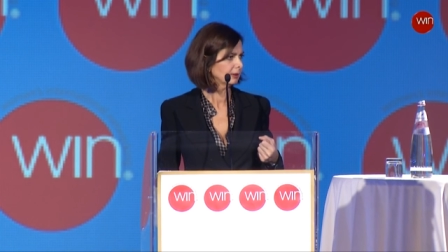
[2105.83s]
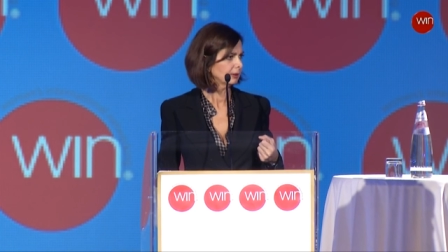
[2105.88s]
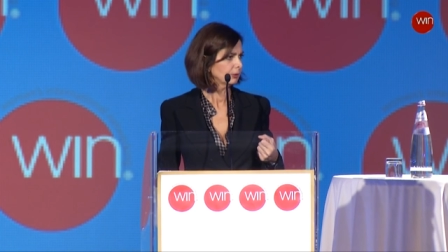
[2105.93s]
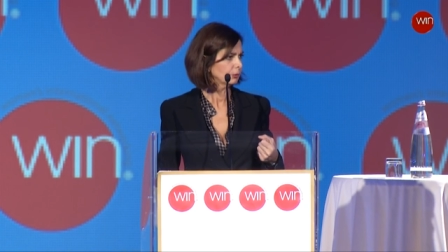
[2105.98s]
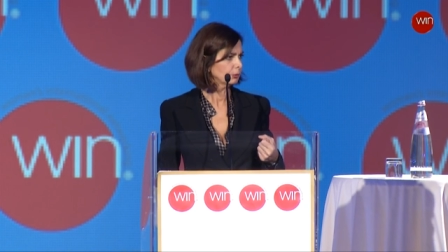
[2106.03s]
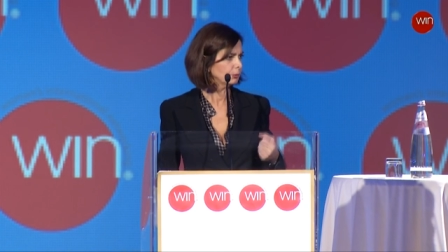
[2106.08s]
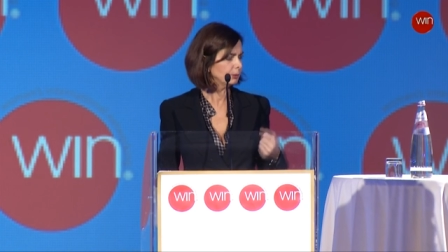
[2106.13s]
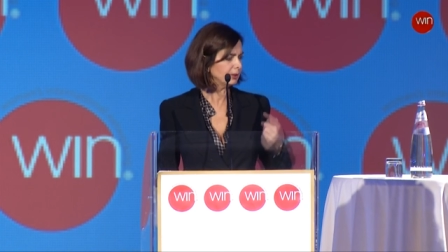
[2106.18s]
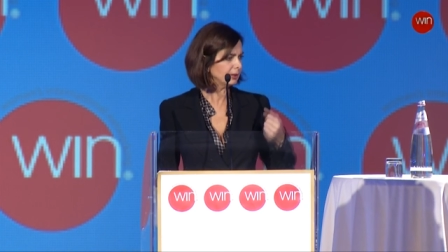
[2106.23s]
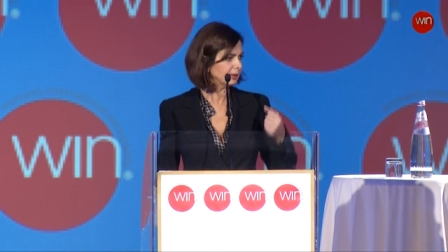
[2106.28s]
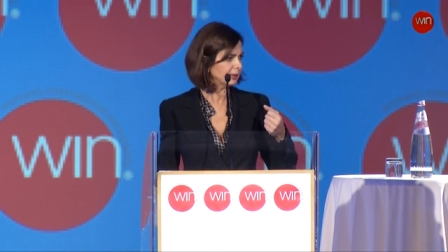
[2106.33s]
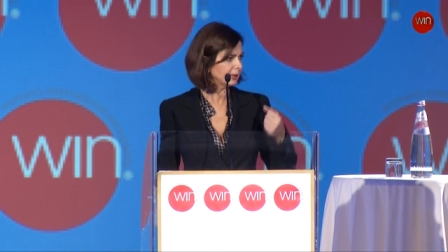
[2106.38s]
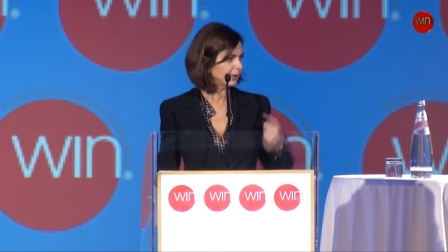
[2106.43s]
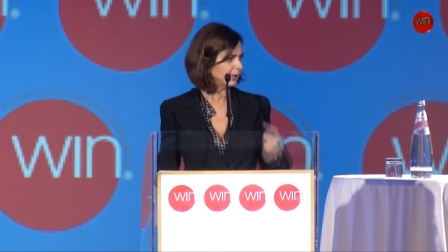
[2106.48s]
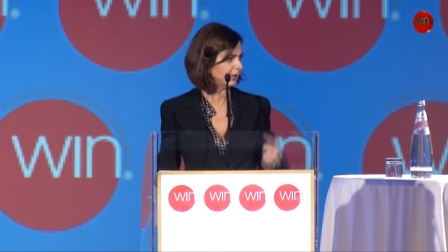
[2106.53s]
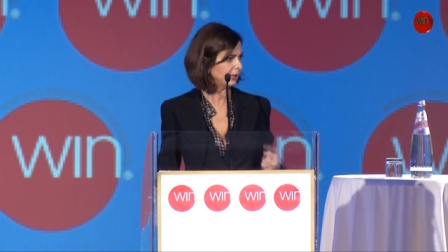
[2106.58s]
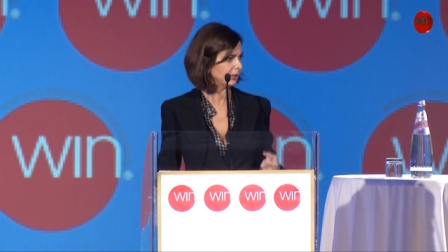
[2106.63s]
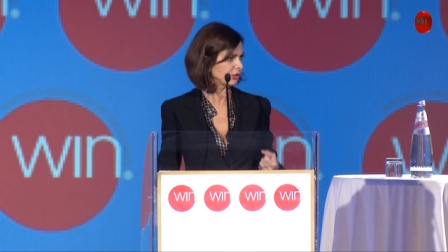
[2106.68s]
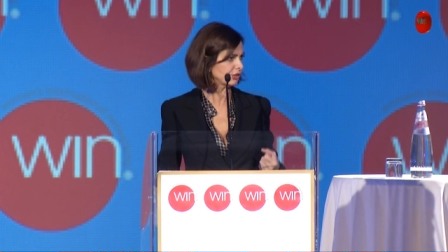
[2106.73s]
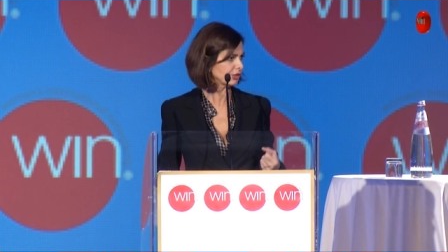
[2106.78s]
to be
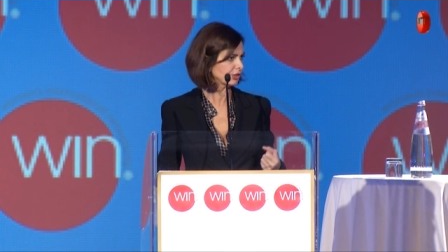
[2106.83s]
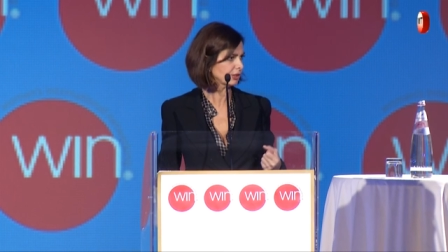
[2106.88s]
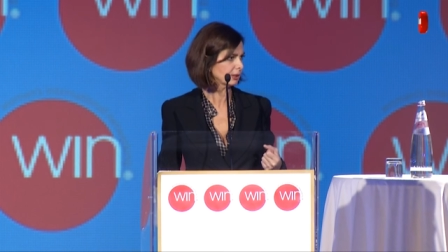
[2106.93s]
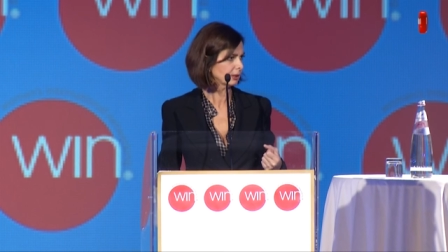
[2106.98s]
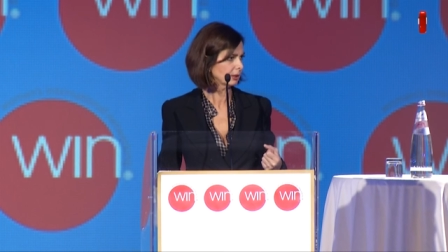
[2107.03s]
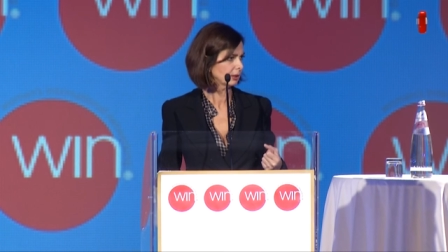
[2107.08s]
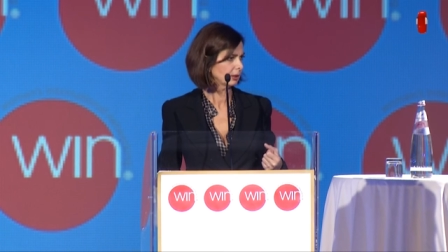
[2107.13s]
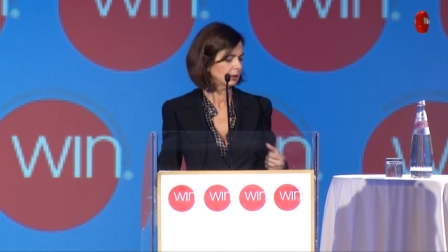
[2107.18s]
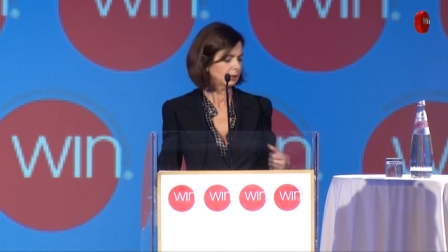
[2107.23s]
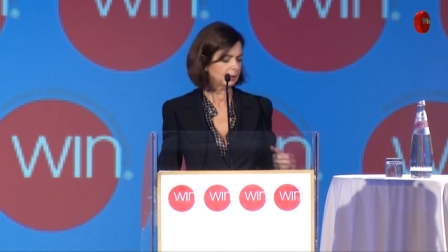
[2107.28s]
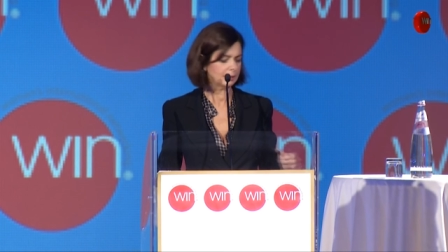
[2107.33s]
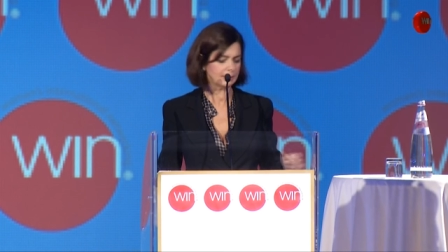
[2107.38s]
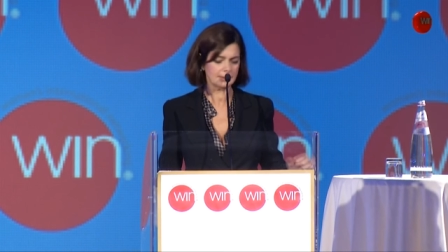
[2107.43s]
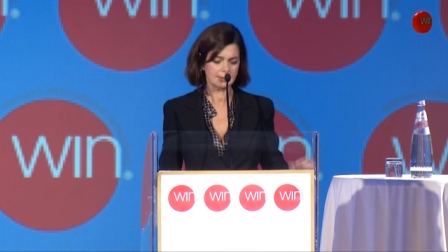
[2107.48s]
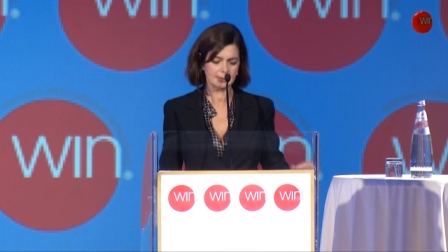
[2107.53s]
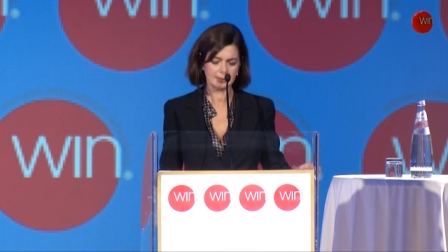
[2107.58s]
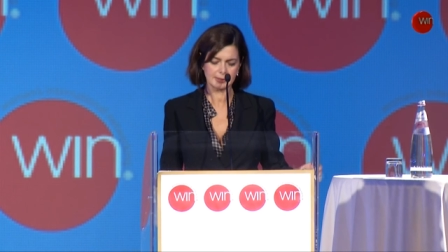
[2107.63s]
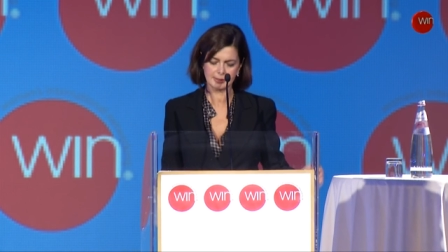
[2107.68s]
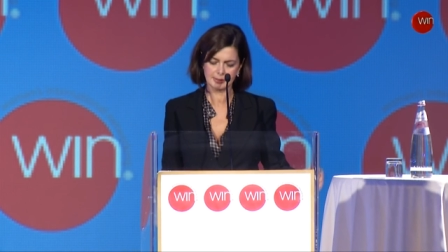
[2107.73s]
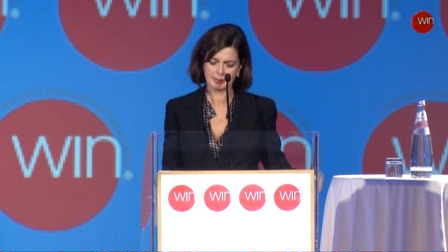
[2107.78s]
engaged in
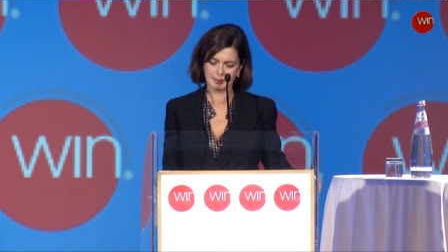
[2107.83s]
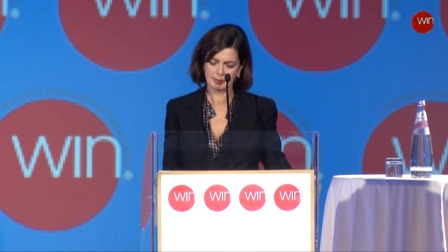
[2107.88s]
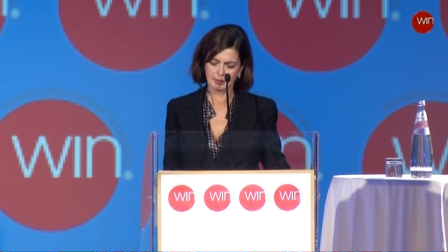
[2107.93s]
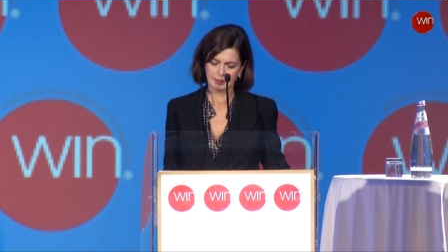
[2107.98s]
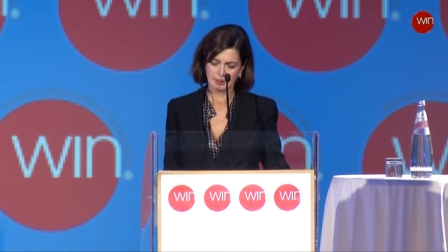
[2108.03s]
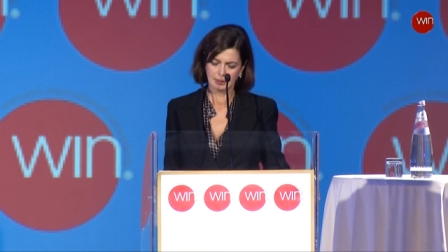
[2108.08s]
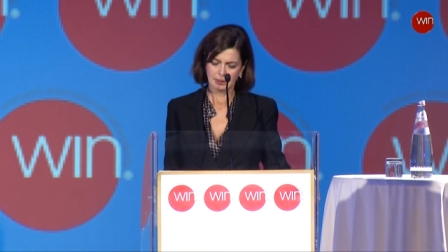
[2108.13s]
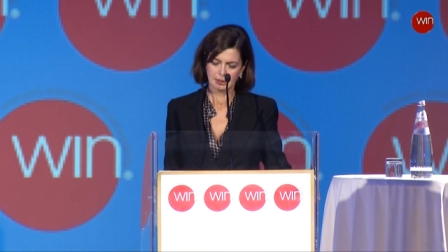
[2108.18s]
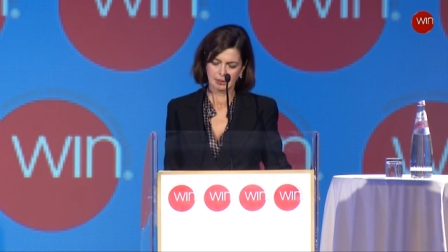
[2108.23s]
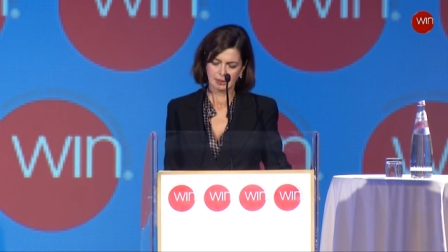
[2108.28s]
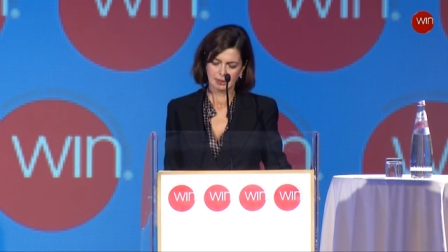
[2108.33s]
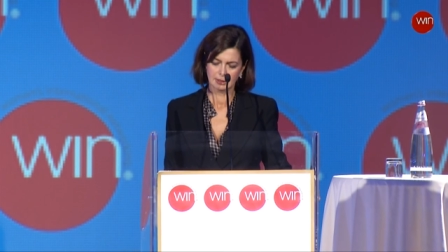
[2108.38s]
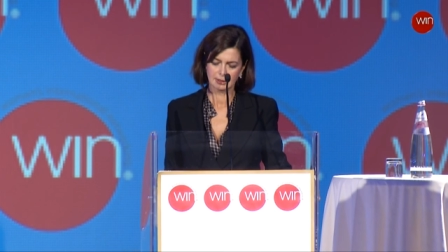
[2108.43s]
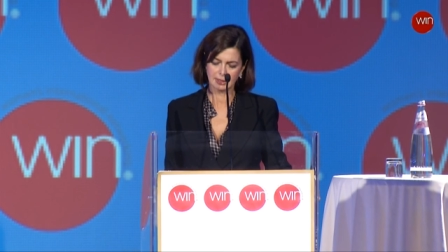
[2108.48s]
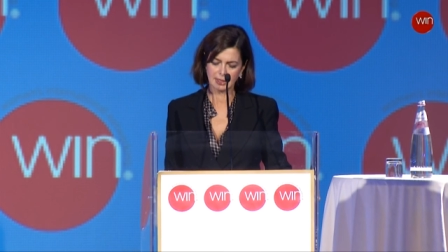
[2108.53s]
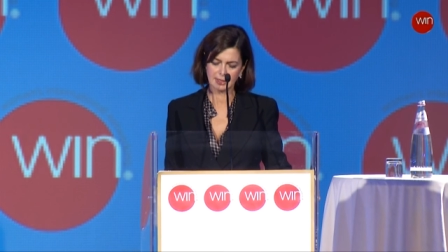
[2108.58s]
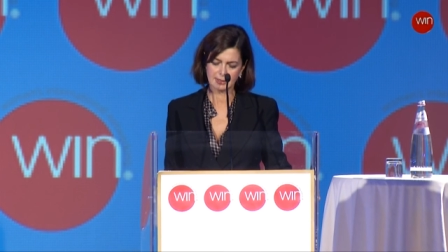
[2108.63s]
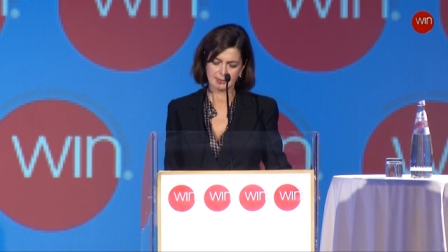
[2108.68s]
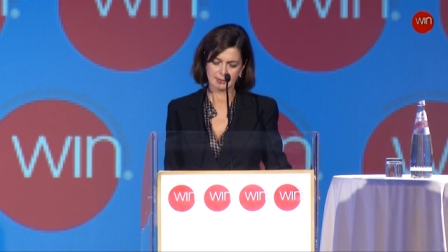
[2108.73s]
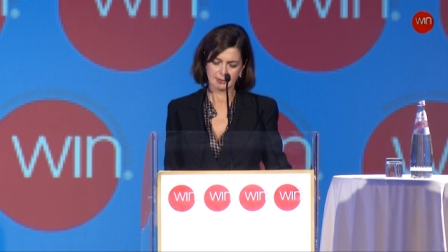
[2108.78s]
this
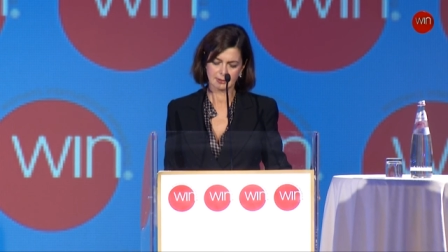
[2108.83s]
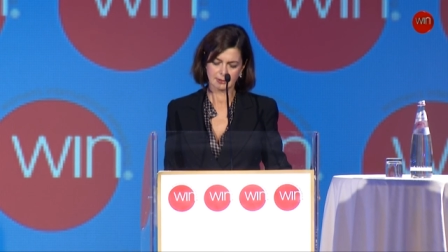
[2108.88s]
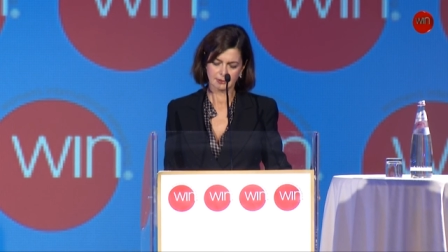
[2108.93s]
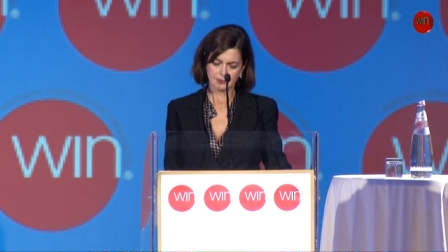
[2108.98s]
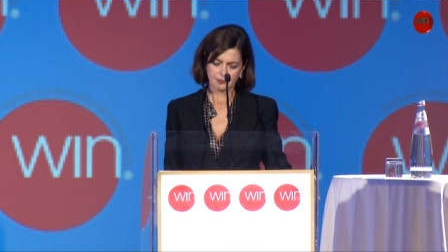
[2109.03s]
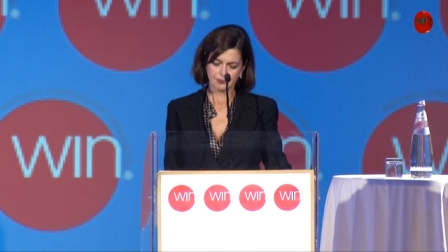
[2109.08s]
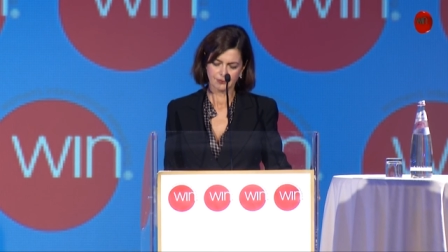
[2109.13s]
task.